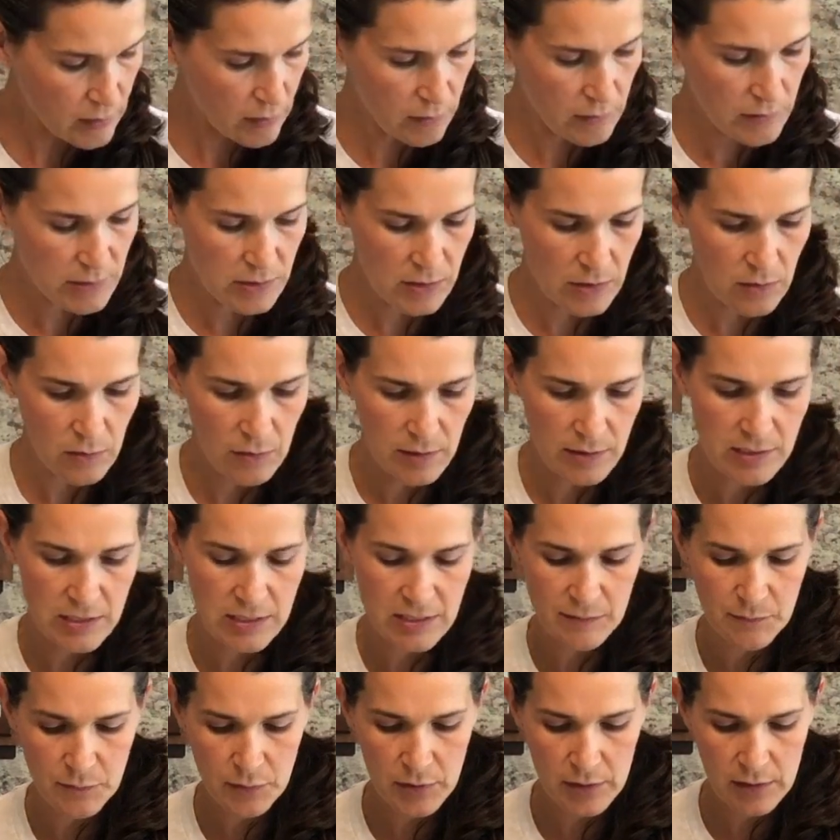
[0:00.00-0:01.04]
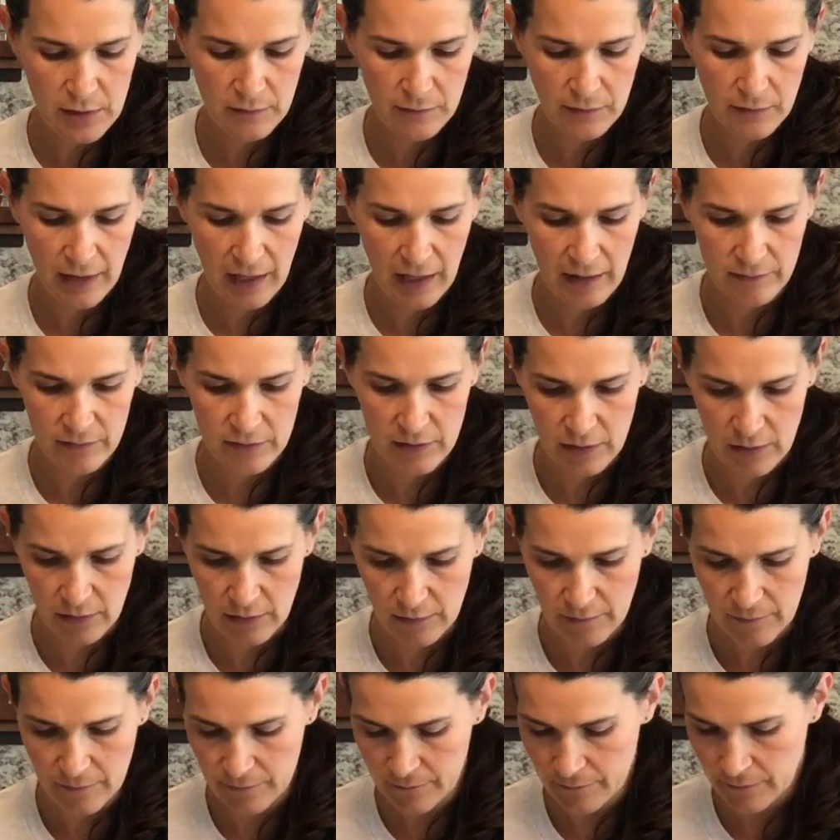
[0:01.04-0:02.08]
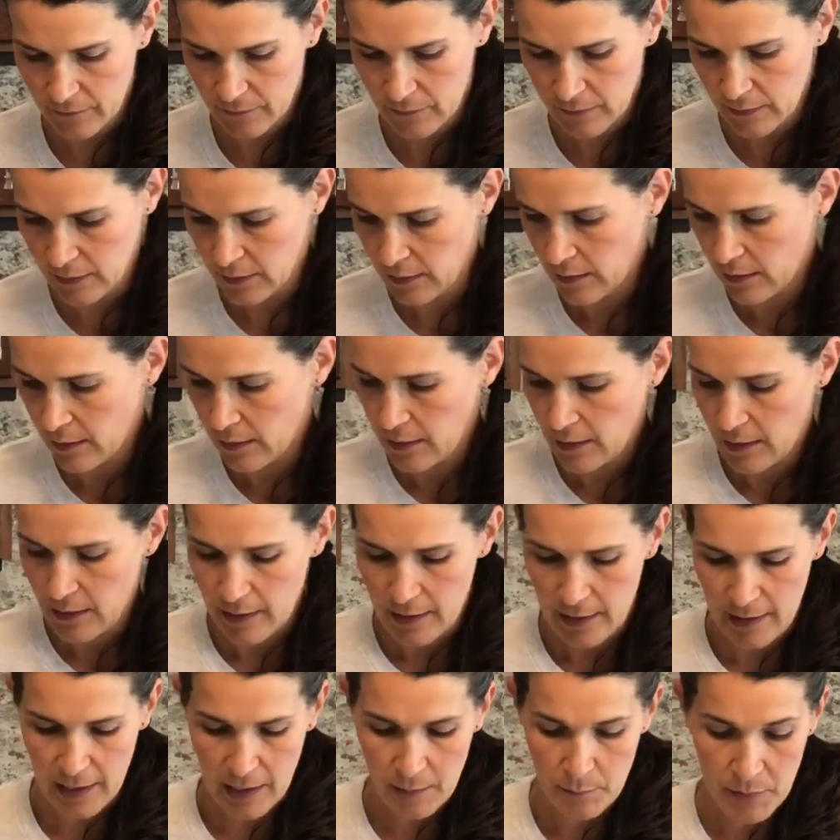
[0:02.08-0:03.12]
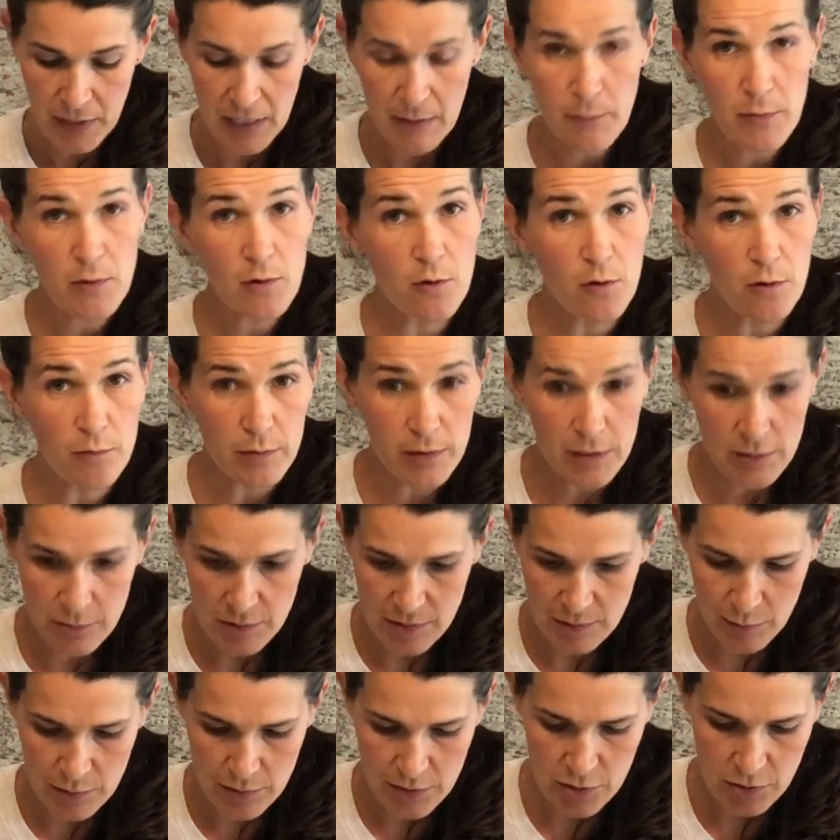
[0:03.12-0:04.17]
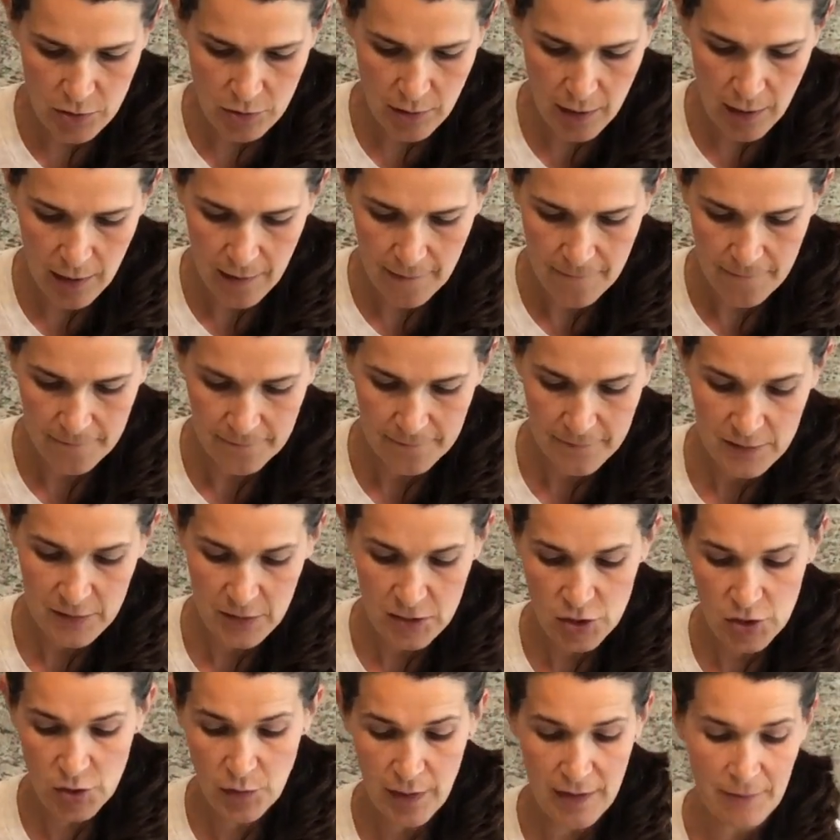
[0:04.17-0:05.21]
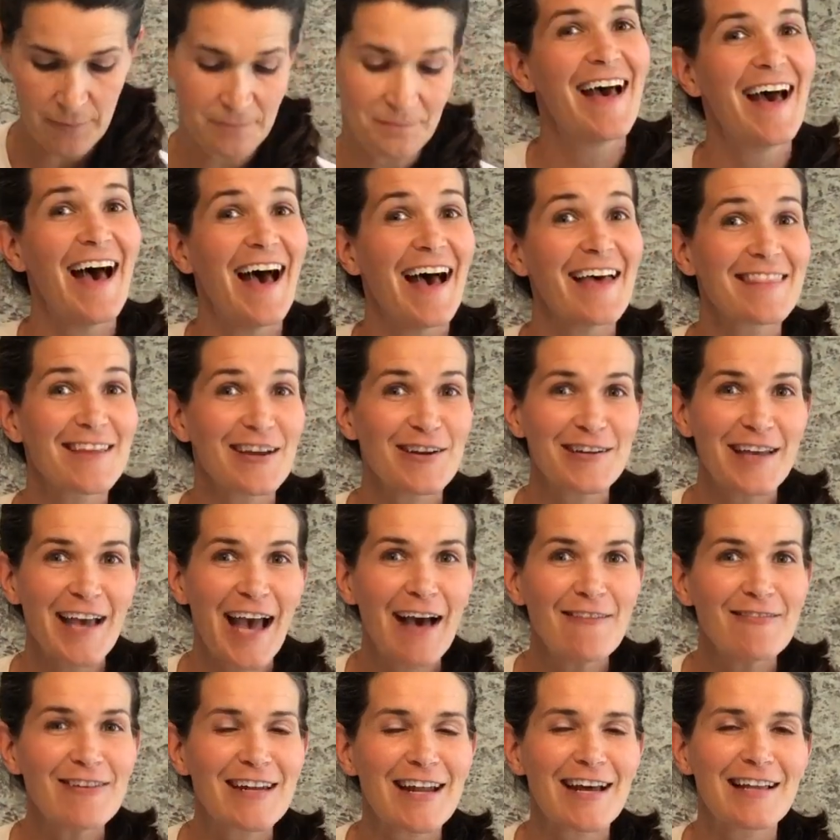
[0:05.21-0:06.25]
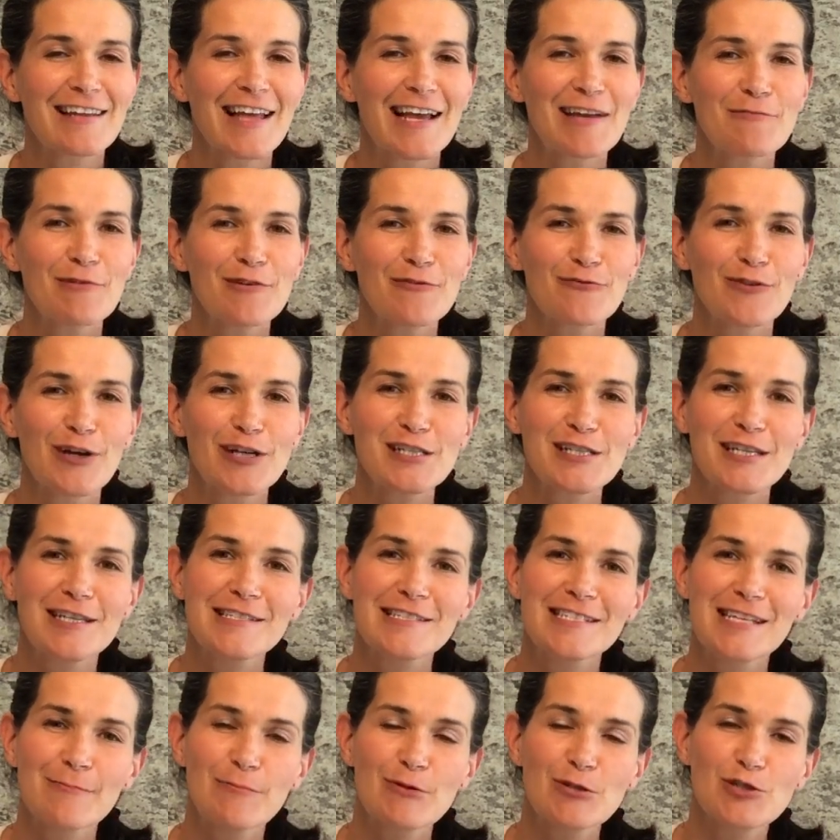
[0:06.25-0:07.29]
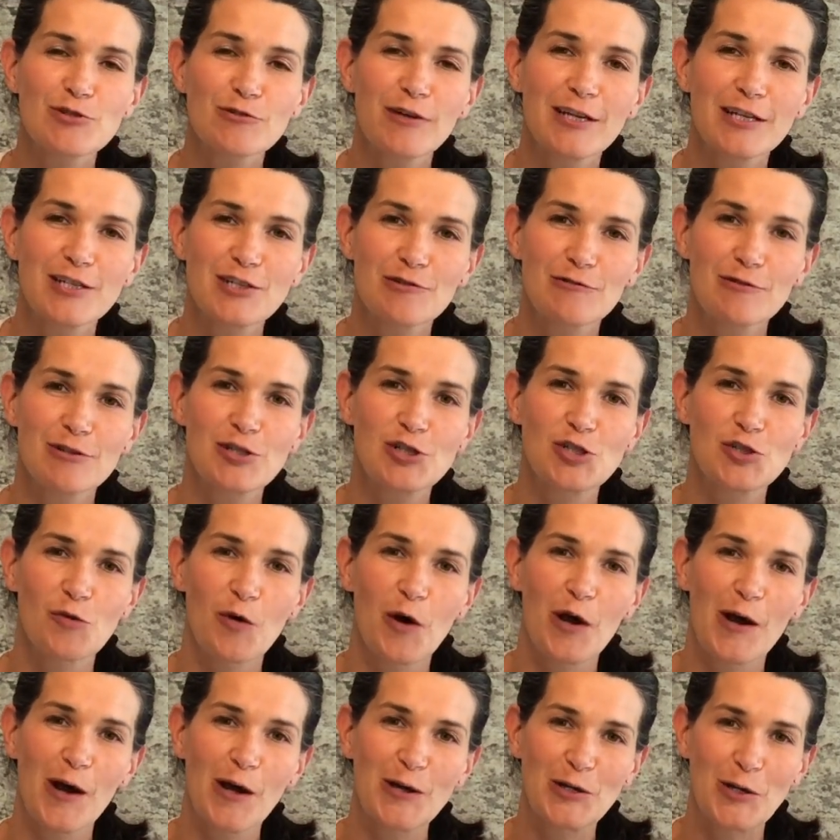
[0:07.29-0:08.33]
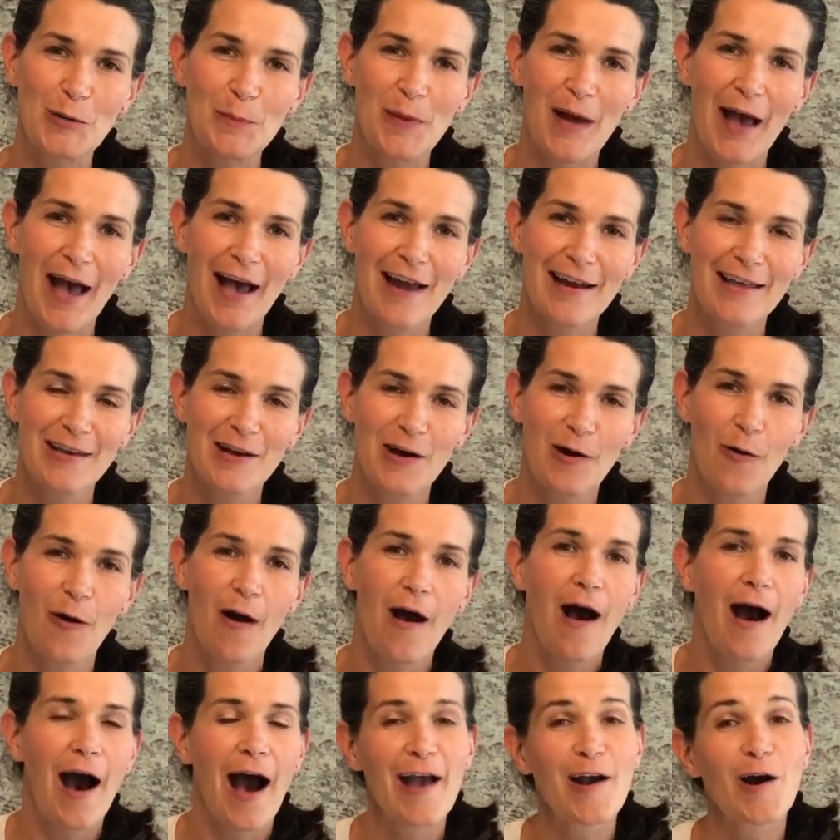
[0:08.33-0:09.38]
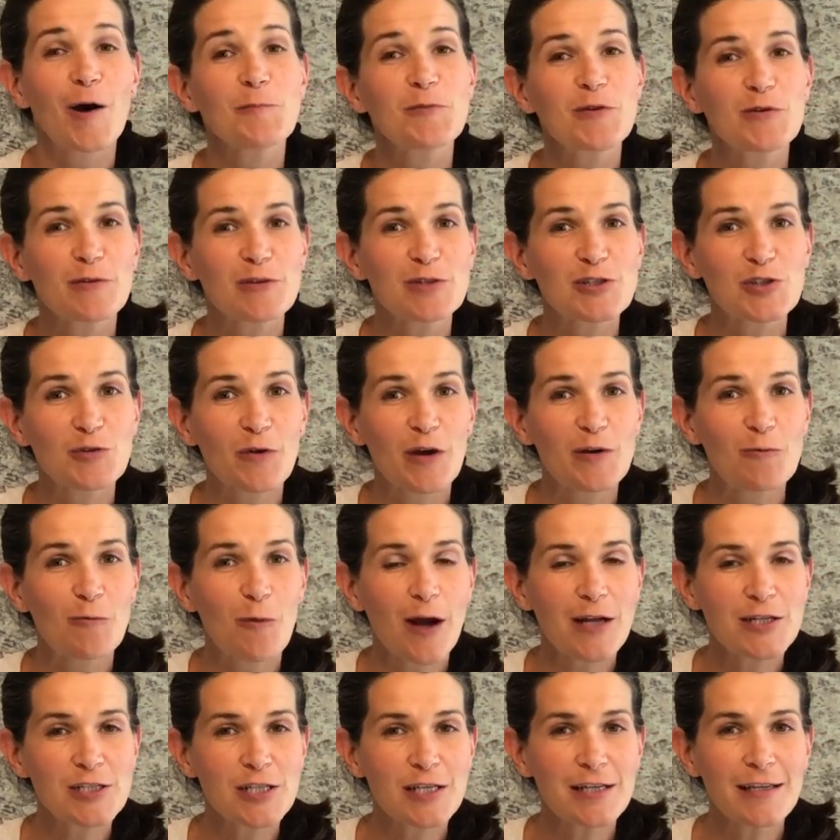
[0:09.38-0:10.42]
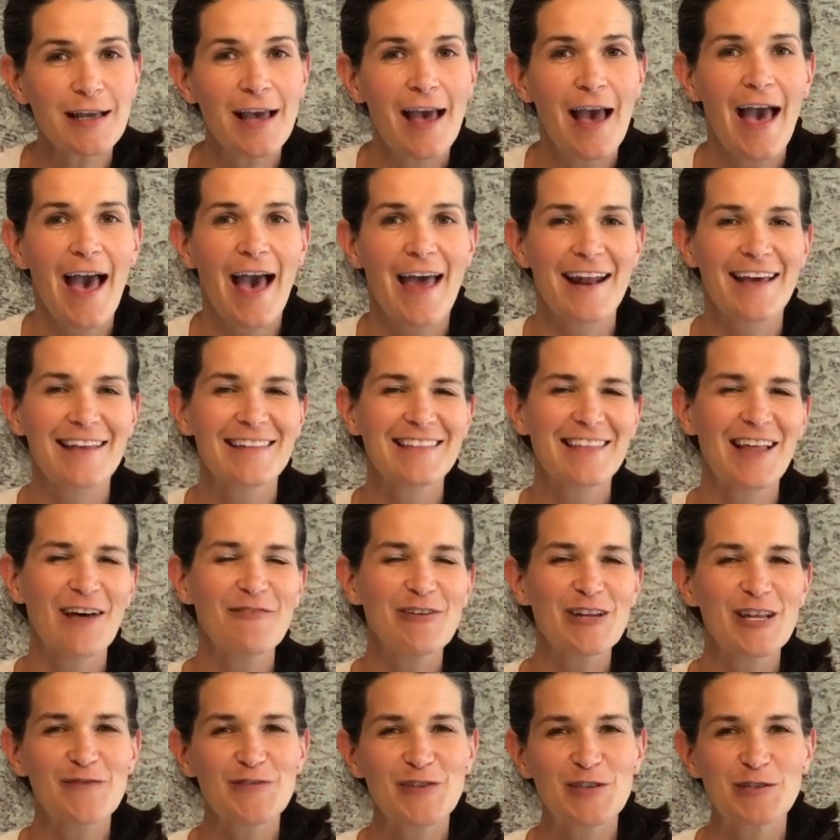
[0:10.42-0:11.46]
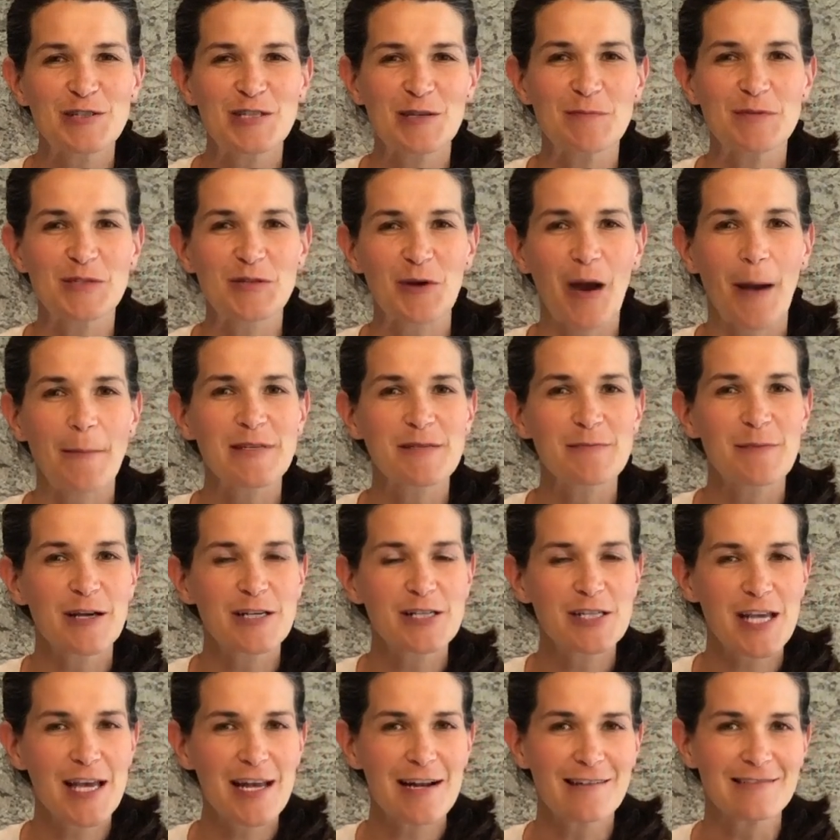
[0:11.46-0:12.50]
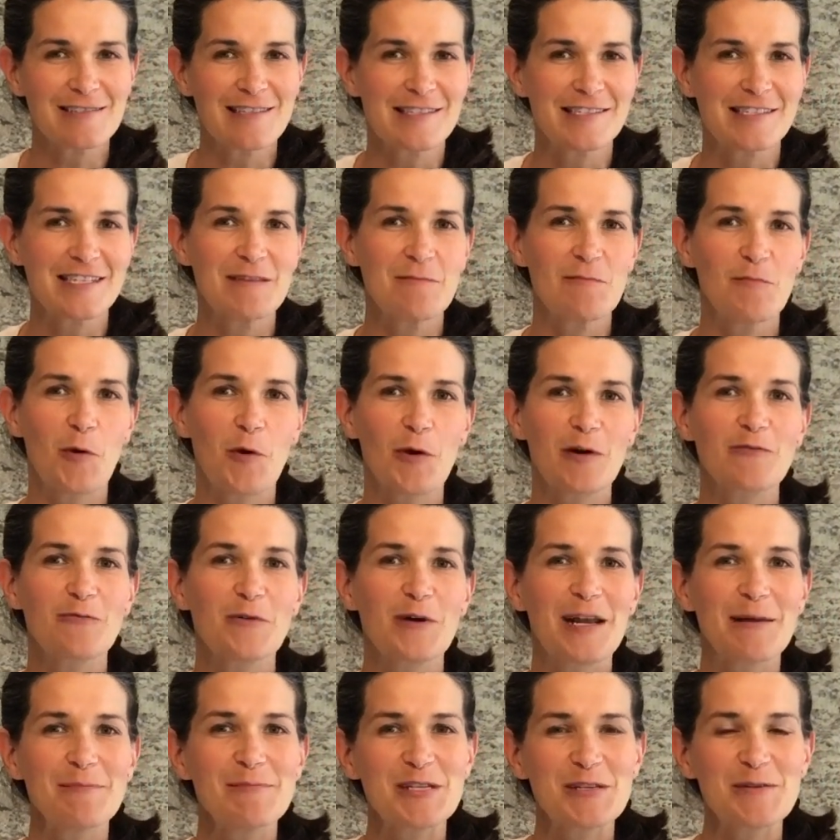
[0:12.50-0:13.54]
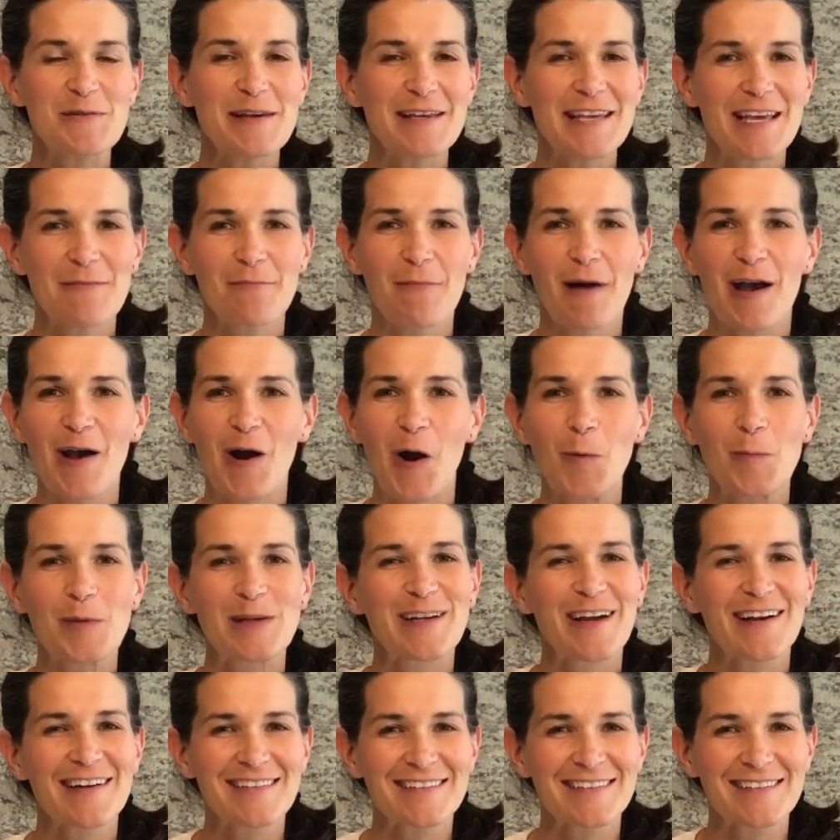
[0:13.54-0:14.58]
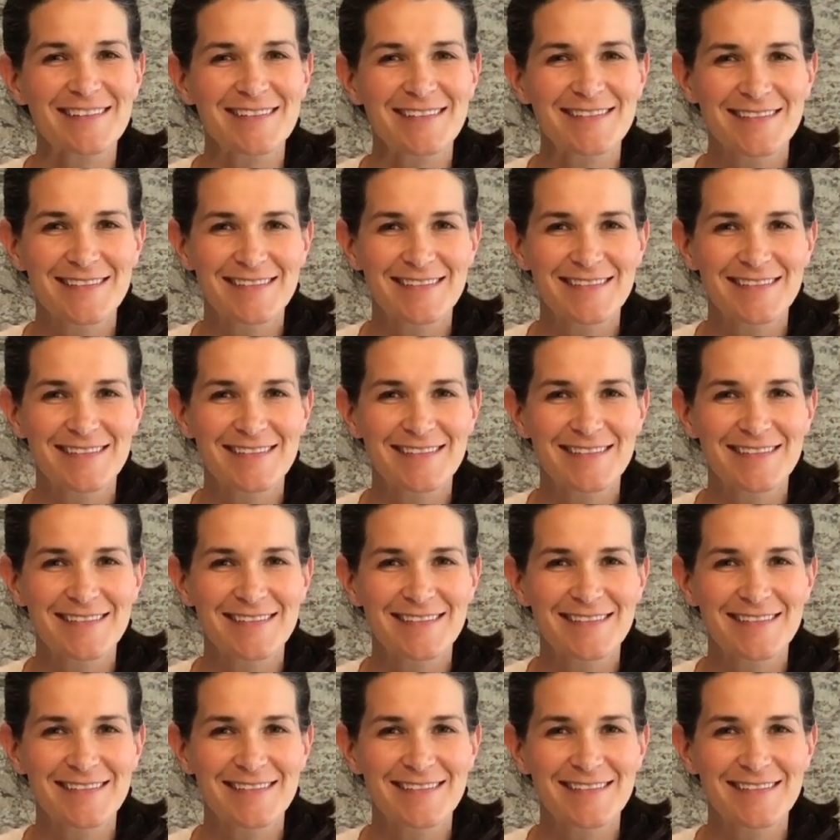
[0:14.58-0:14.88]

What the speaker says: also a sprig of lavender, and a paper or reusable straw to enjoy. And there you have it, a light, refreshing summer drink to enjoy on your patio. I hope you enjoyed watching, and I'd love it if you'd subscribe to my channel to see more of what I'm doing in my home and garden.